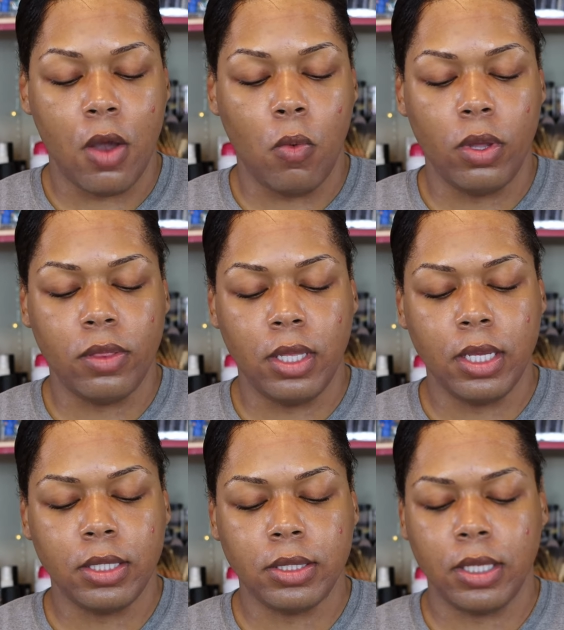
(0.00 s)
With
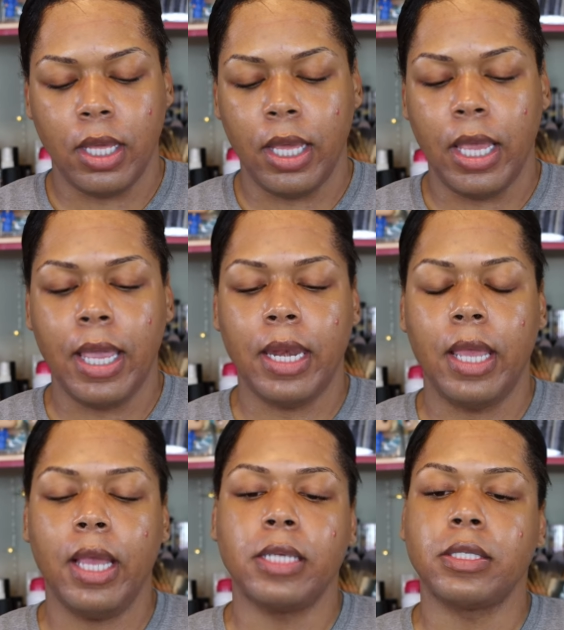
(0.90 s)
this,
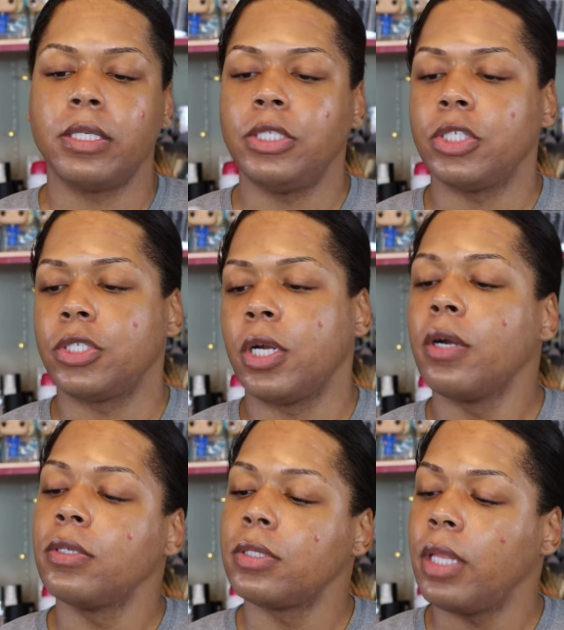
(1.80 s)
it instantly just
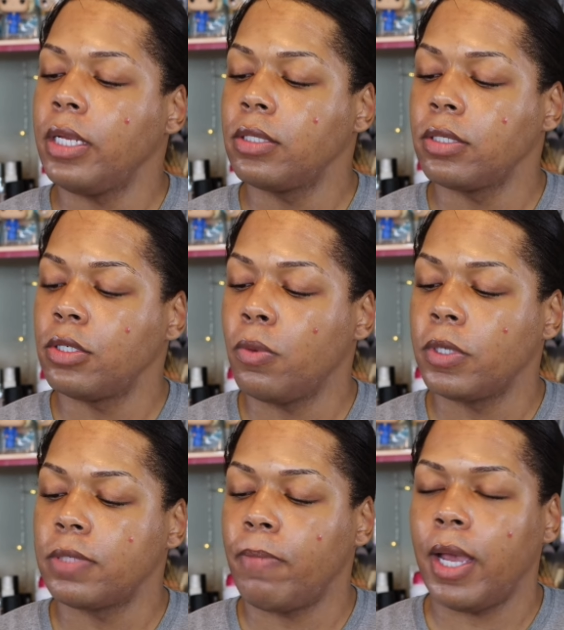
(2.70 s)
turns things into
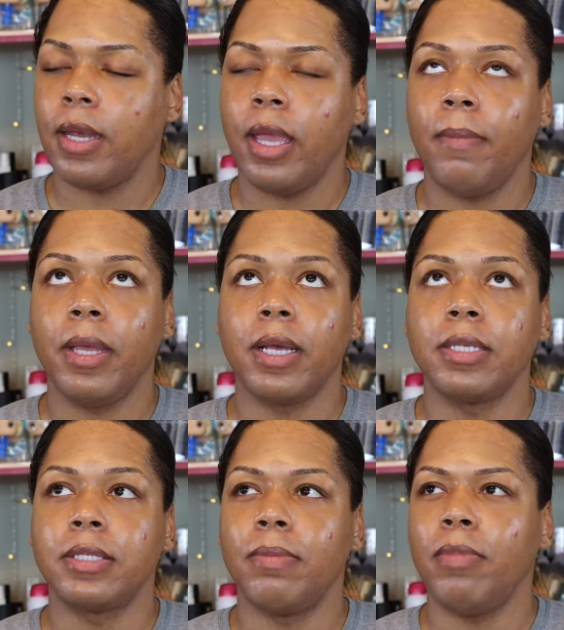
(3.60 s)
a spa day
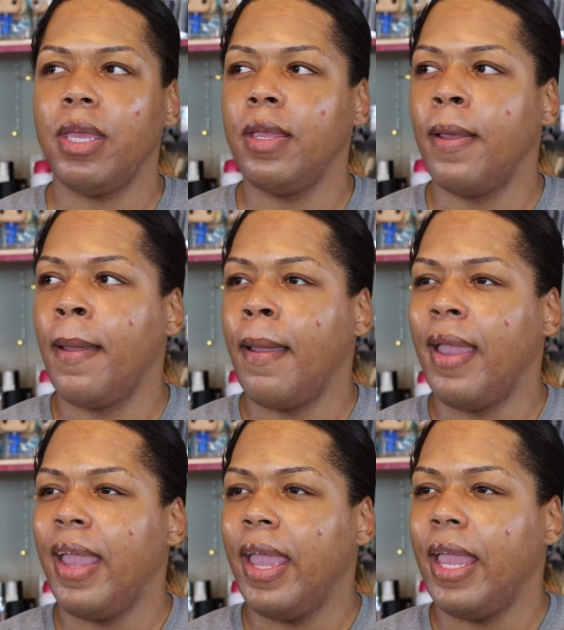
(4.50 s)
because to me,
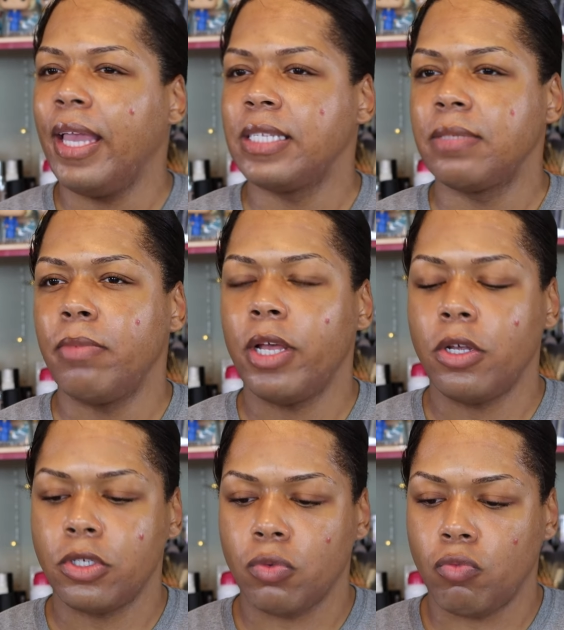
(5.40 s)
it
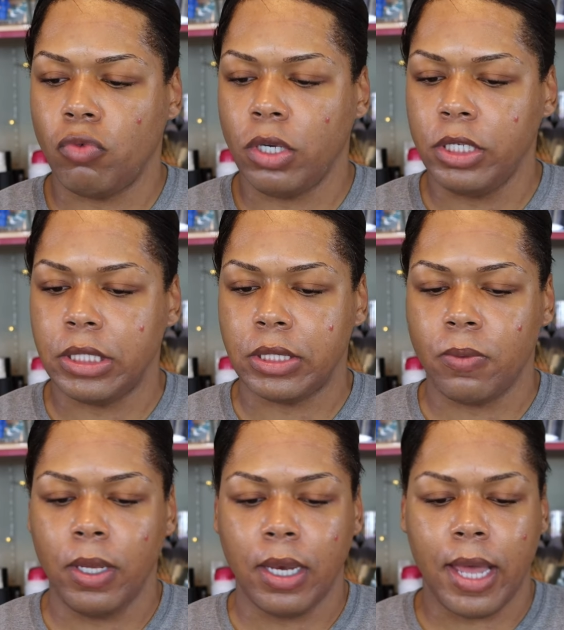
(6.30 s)
smells really
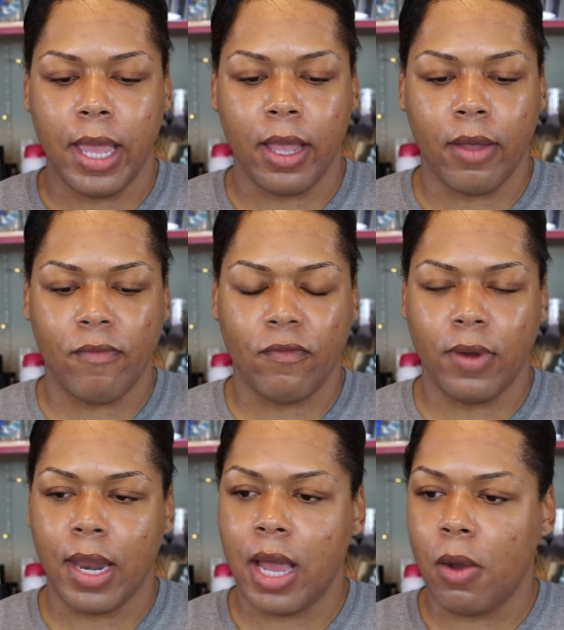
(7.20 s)
sweet like
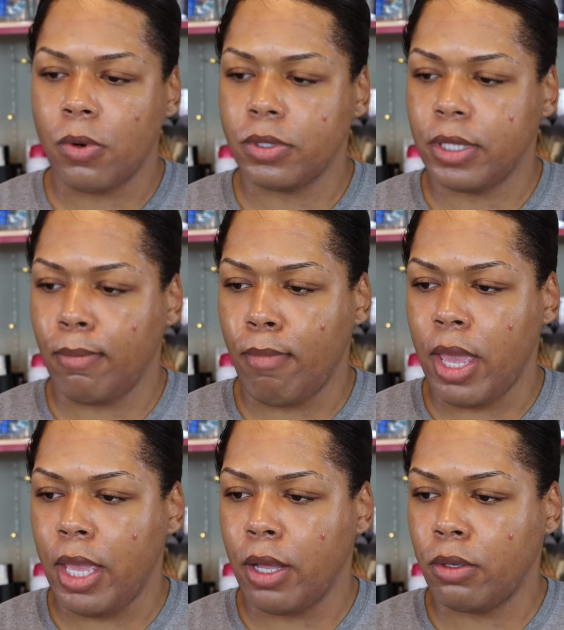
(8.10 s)
flowers and
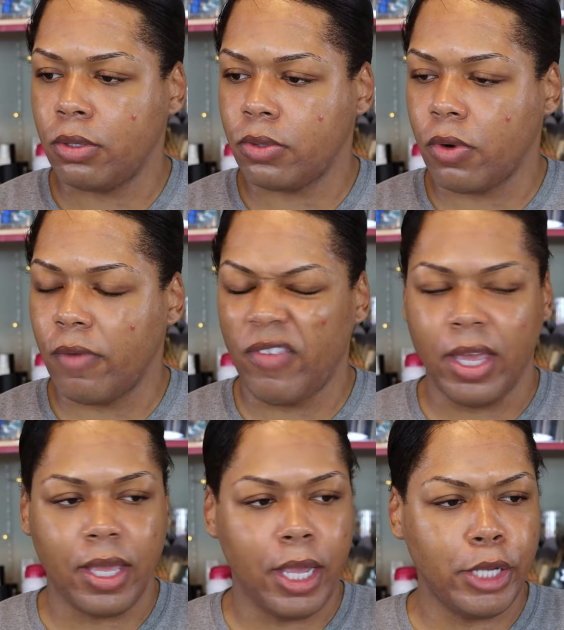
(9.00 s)
mangoes or a
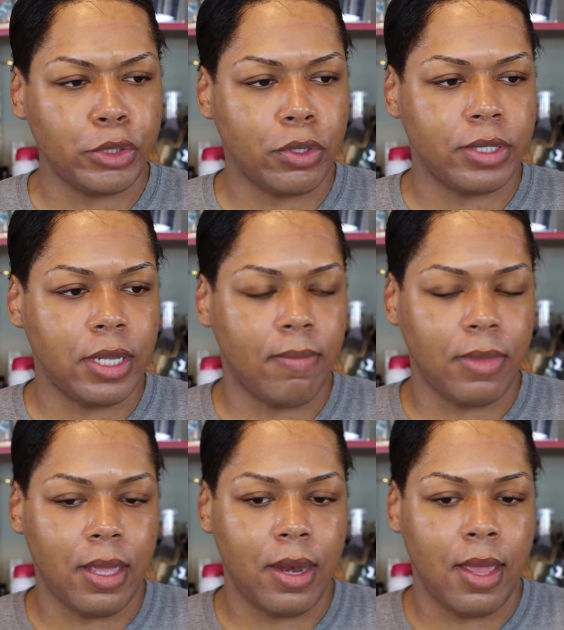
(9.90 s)
vacation or
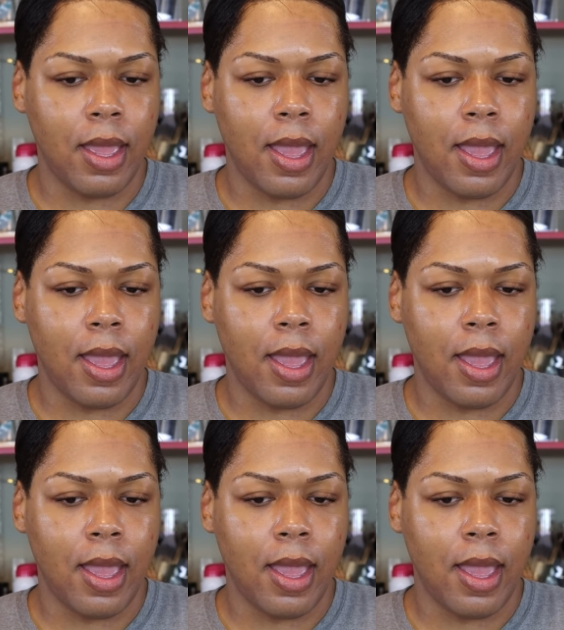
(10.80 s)
something.